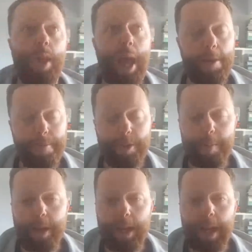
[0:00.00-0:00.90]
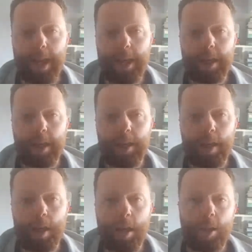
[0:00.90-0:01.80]
8th in the mini league.
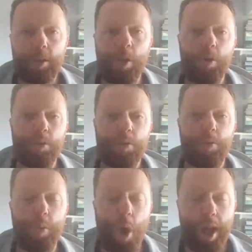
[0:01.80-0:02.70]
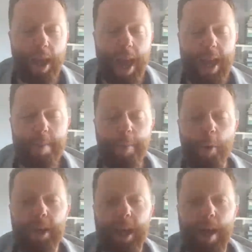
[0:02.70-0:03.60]
Got quite a
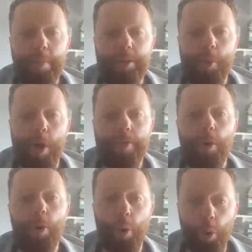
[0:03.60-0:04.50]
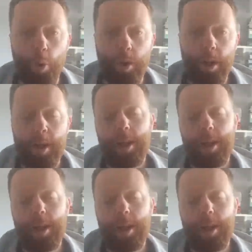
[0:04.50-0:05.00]
point gap to overhaul.